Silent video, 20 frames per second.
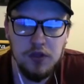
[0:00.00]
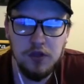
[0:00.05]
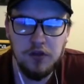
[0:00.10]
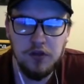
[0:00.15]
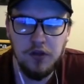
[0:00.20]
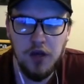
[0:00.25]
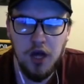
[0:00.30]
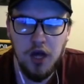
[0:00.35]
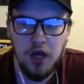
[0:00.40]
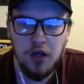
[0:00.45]

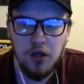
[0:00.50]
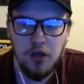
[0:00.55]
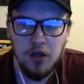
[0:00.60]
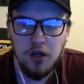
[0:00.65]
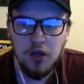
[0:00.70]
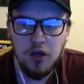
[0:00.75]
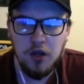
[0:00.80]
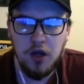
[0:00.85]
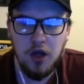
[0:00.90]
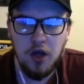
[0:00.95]
that
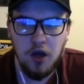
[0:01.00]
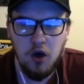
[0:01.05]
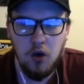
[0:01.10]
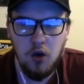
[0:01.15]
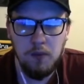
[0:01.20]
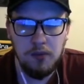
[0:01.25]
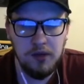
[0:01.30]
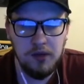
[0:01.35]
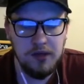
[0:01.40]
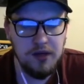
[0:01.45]

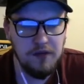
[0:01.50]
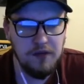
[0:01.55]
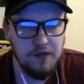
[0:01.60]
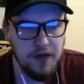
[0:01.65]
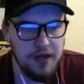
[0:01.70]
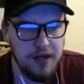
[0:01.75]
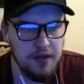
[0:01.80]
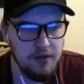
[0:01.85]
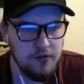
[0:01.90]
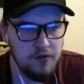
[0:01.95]
humble in
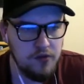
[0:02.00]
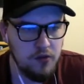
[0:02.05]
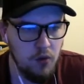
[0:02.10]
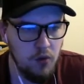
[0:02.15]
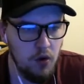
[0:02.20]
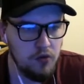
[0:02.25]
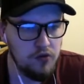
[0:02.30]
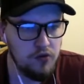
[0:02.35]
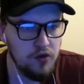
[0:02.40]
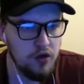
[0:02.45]
defeat to
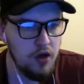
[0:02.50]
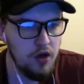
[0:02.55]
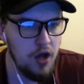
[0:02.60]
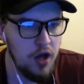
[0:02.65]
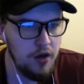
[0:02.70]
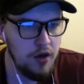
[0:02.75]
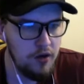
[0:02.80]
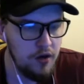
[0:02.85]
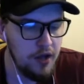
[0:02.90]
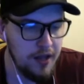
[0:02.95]
us
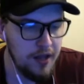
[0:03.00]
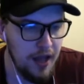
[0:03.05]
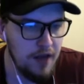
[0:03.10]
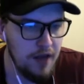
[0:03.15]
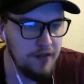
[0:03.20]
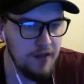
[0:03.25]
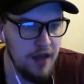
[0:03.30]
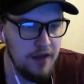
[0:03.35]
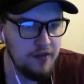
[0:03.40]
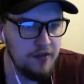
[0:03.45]
and
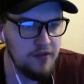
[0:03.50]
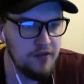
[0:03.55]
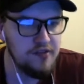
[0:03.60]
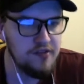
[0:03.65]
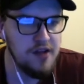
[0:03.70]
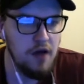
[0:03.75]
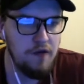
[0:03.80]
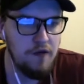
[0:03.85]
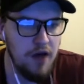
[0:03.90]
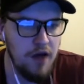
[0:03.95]
again then to
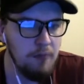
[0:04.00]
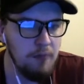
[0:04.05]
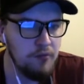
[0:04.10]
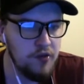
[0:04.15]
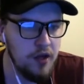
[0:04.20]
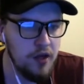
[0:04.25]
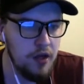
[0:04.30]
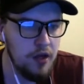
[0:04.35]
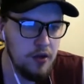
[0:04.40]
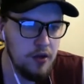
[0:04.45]

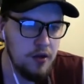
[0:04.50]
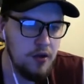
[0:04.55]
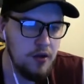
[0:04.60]
Southampton